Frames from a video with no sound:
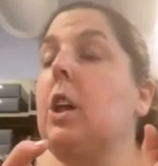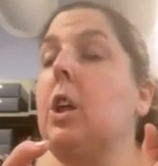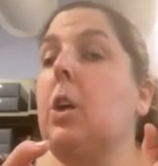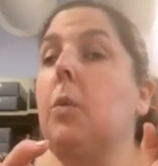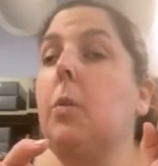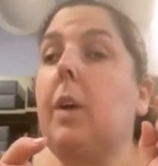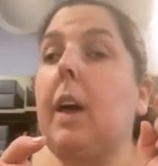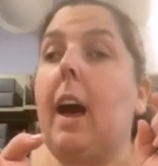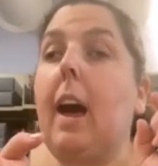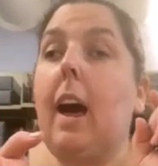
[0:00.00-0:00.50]

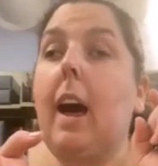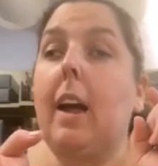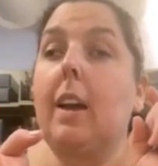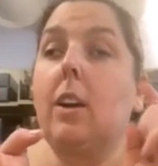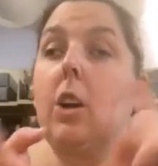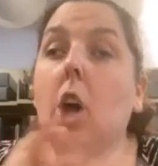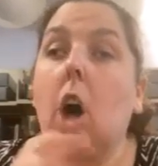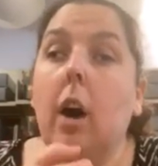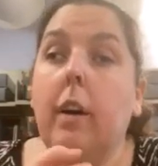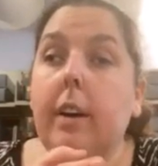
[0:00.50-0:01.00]
You
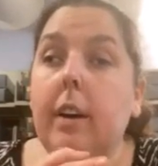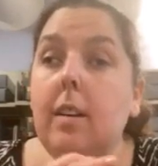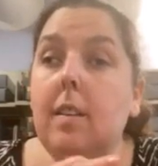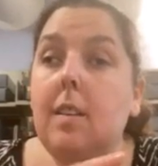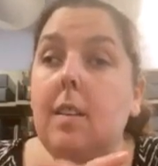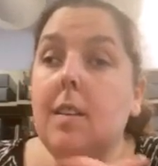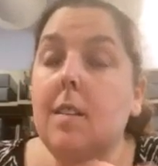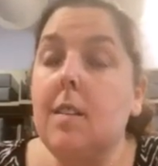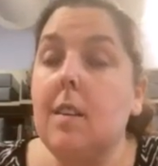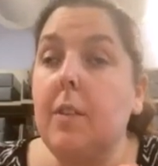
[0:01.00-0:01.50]
can call
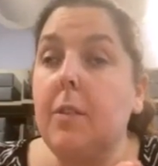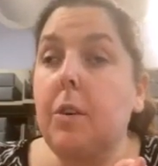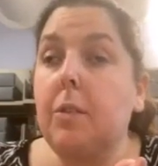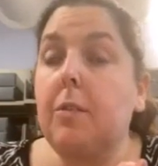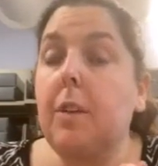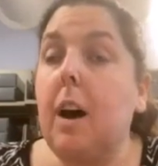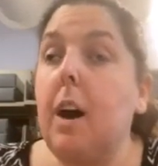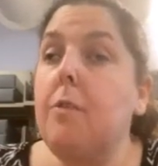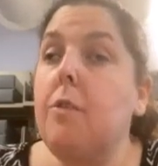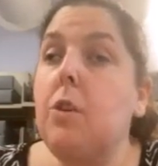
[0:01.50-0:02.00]
us,
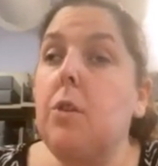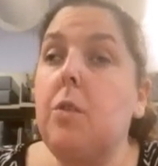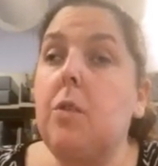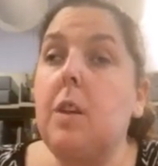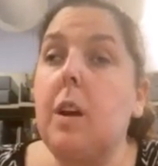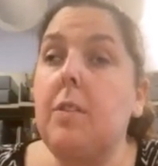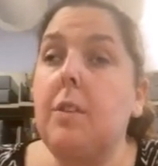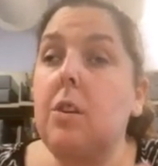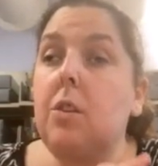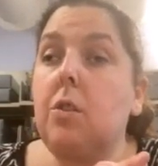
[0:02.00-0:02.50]

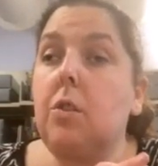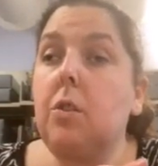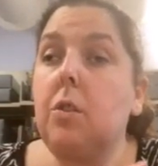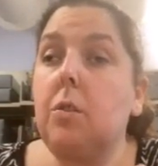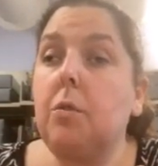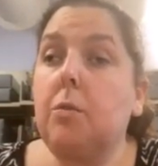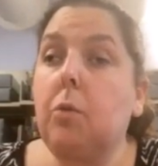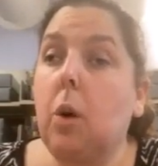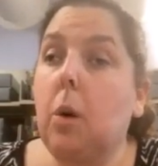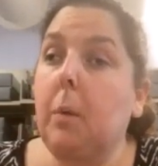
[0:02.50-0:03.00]

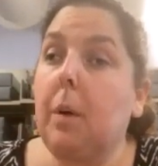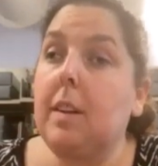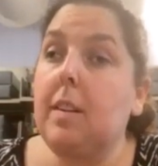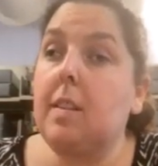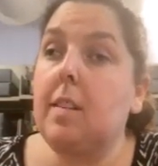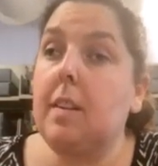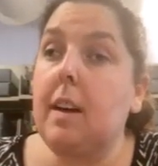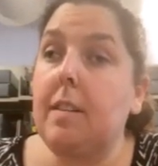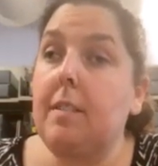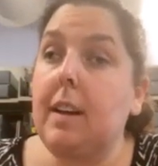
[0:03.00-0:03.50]

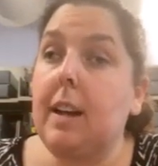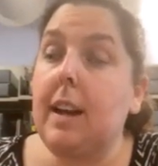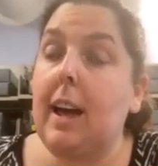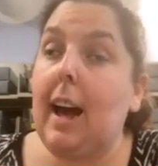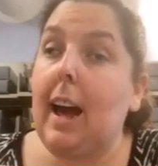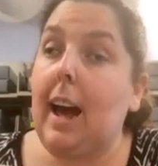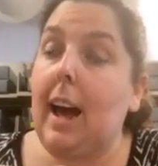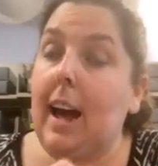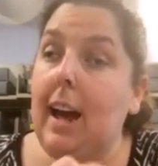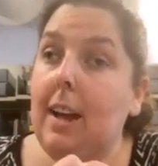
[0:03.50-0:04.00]

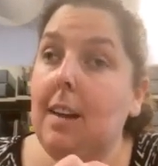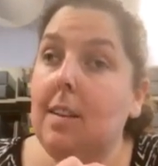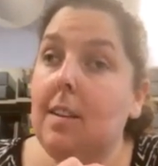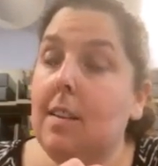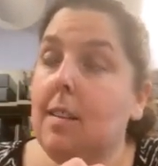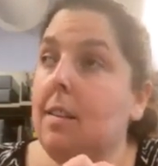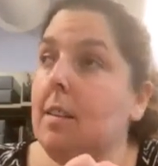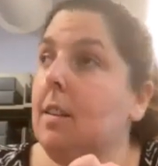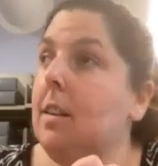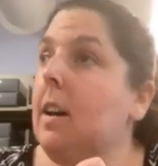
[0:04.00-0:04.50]

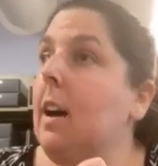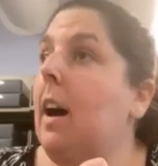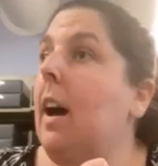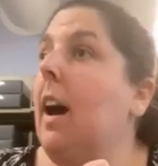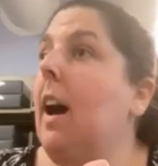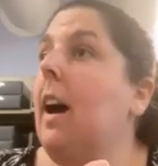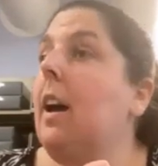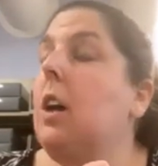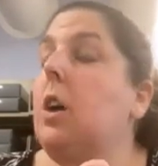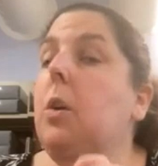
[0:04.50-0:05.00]
705-272-4178.
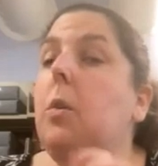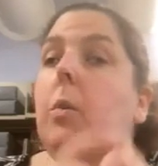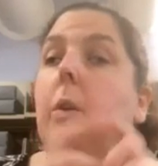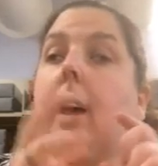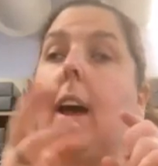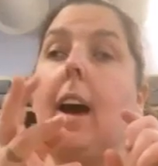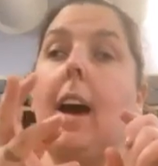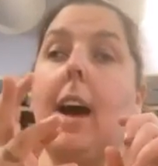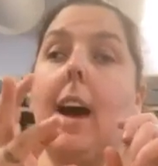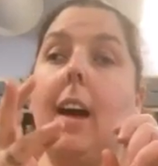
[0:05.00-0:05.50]
You
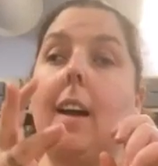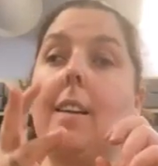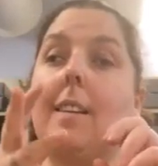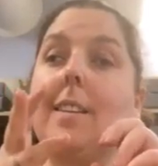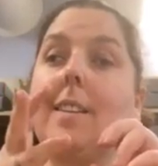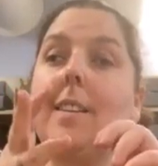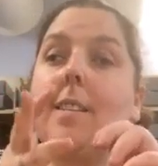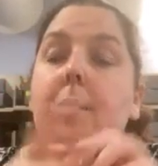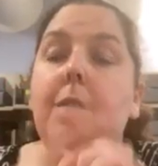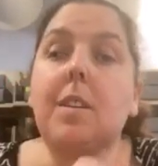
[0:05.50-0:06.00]

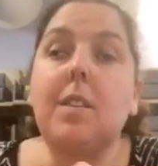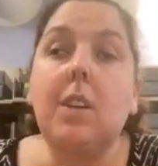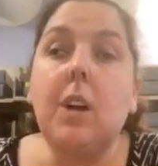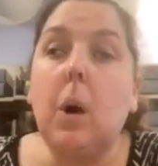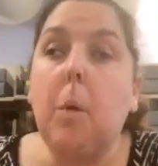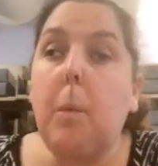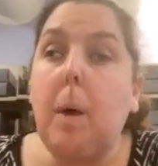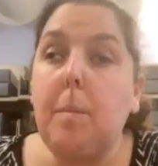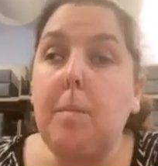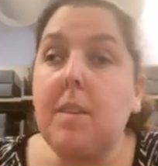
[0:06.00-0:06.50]
can visit
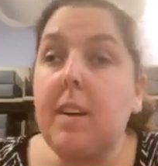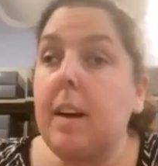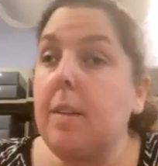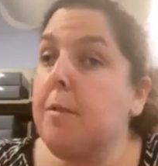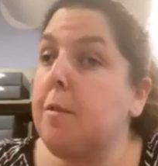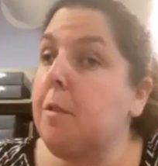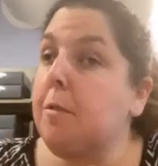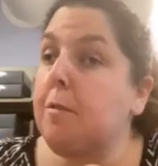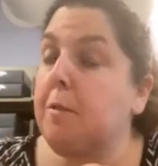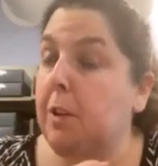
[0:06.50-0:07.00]
our
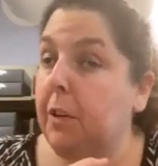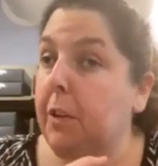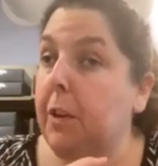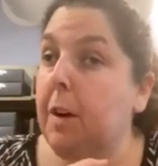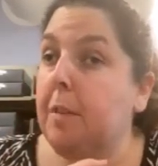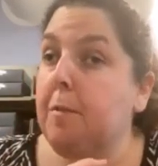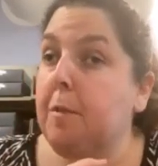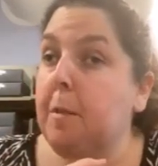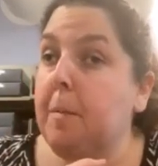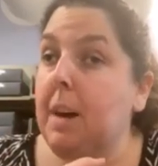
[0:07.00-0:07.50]
website for
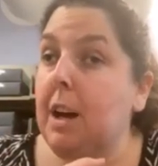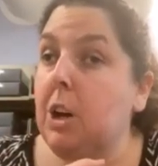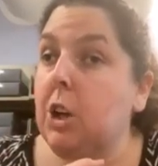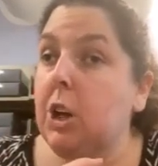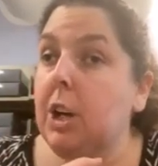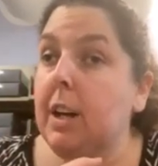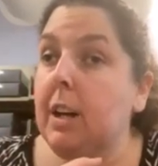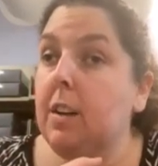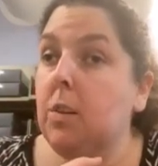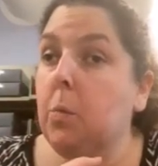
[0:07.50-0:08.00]
further
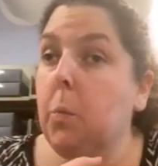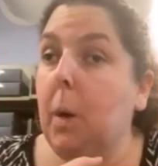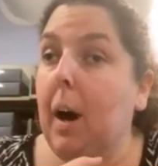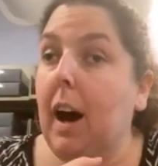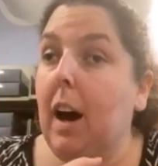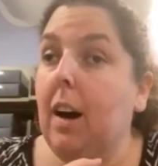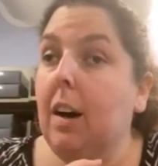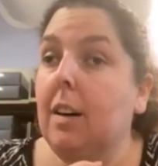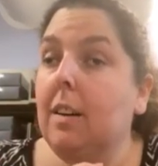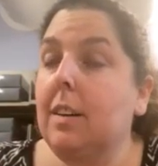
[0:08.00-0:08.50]
information as
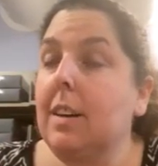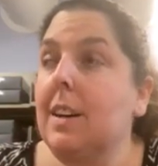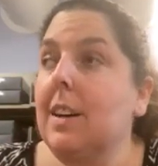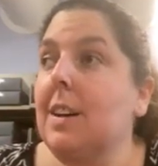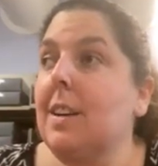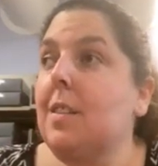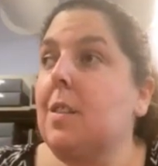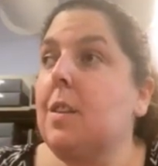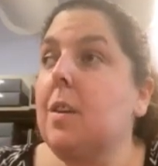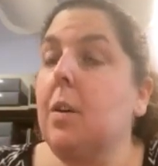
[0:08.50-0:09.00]
well.
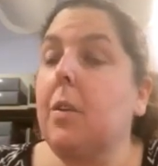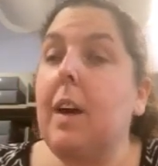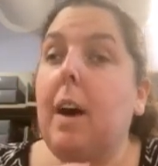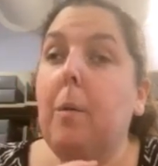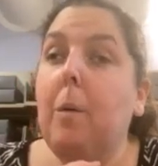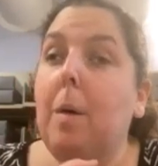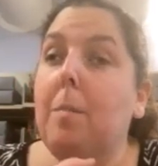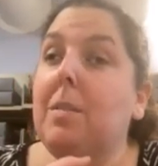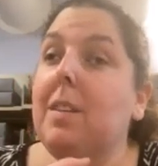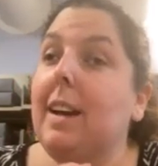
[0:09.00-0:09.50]
So
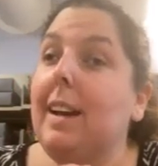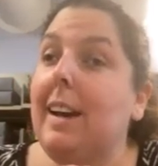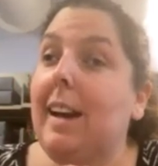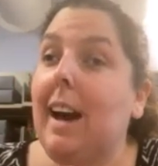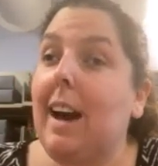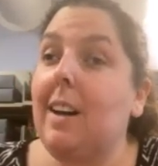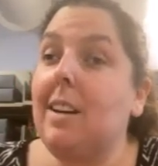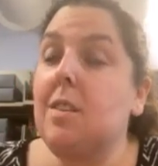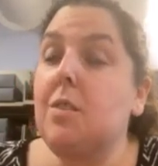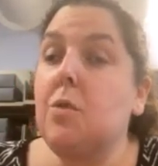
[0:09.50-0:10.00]
that website
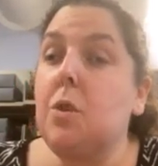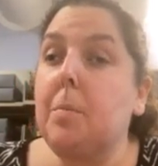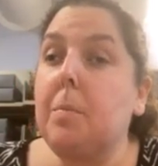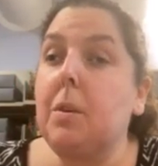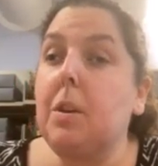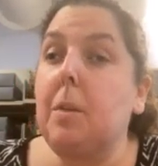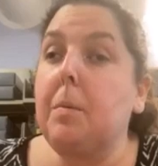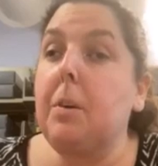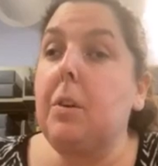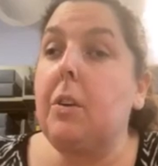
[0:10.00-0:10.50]
again is
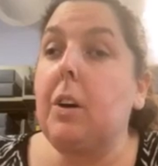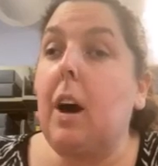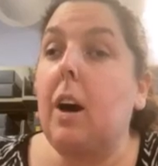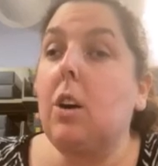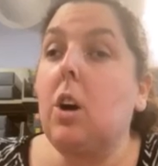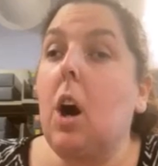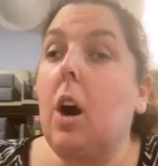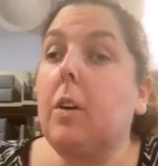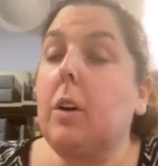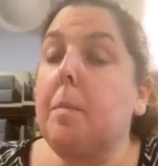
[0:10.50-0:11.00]

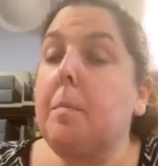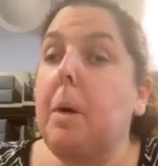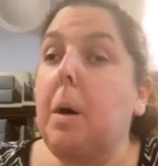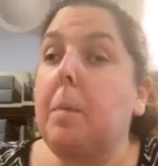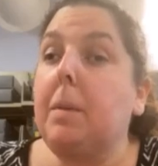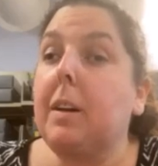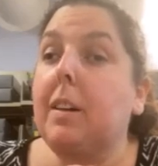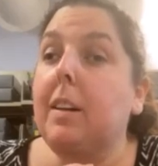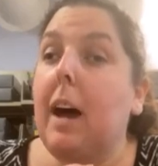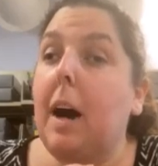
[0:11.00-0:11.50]

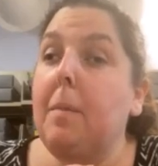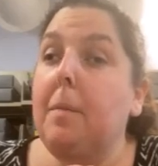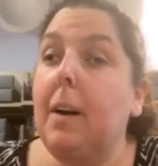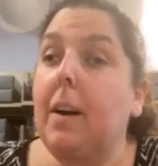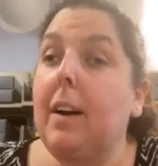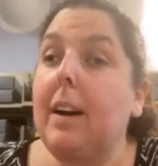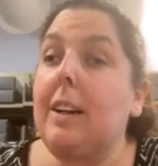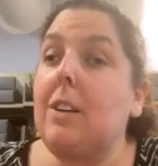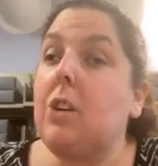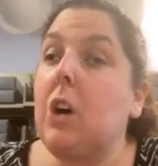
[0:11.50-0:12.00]

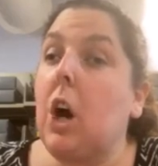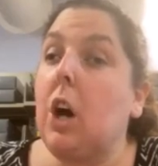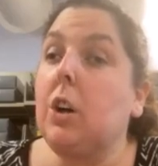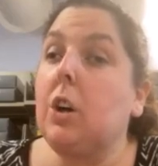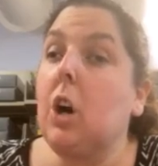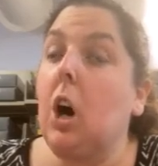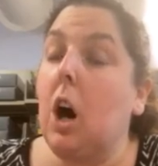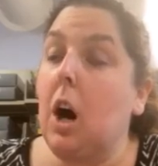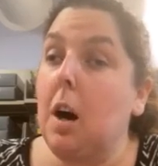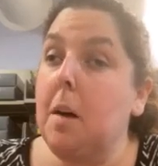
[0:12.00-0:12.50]

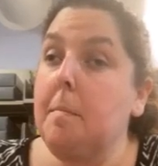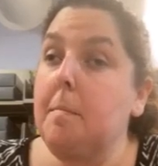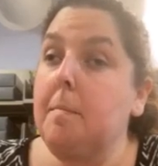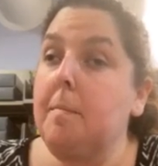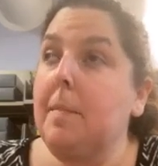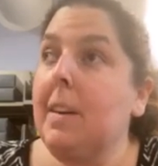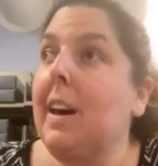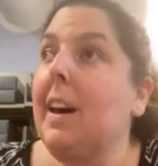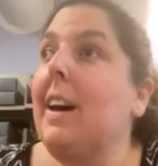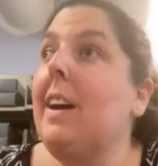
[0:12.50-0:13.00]
www.concordpubliclibrary.com.
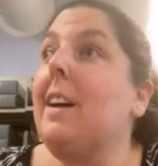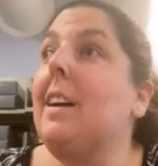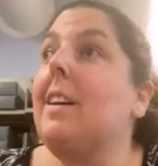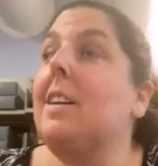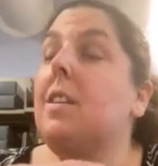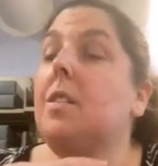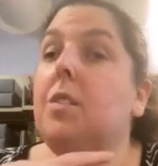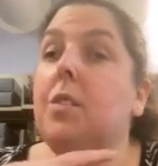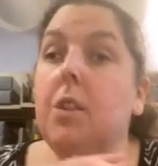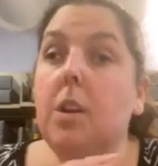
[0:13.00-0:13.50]

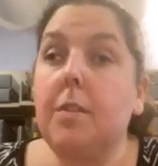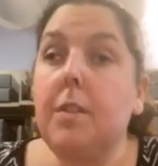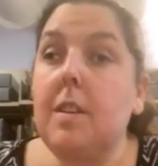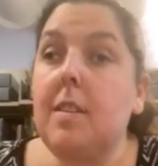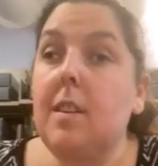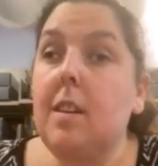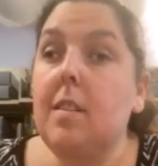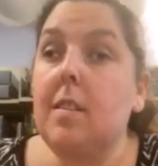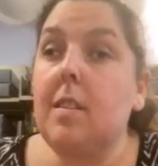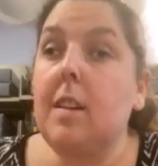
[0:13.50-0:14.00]

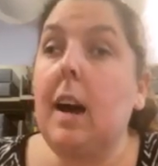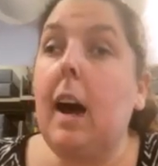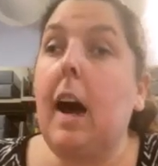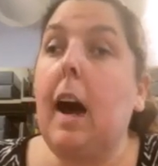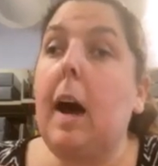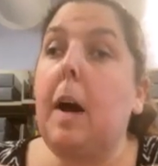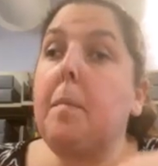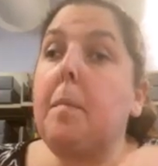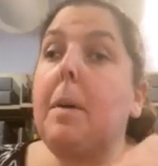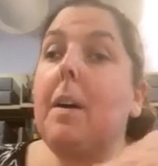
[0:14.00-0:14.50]
Services
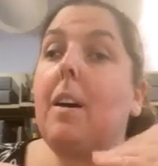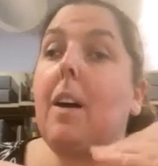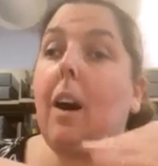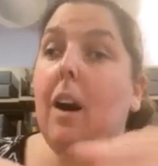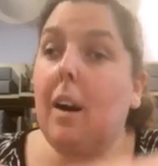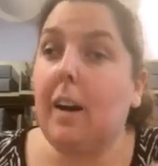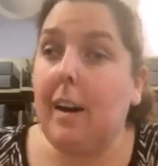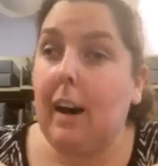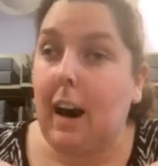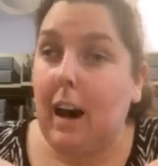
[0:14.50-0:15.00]
tab,
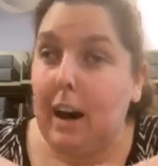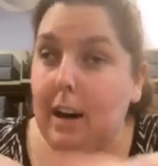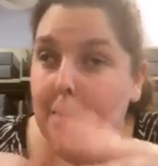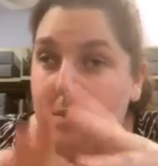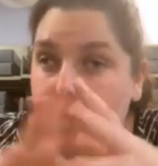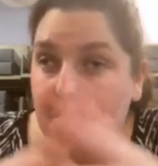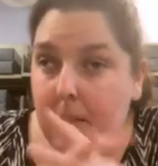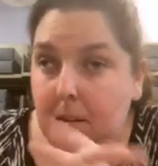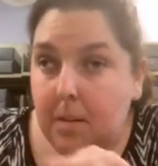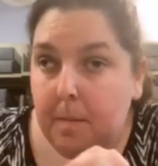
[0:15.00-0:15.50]

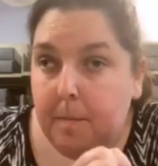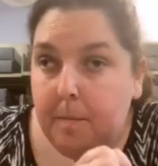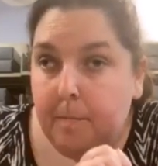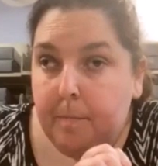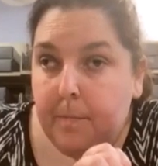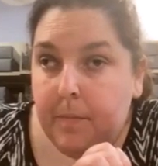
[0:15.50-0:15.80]
archives.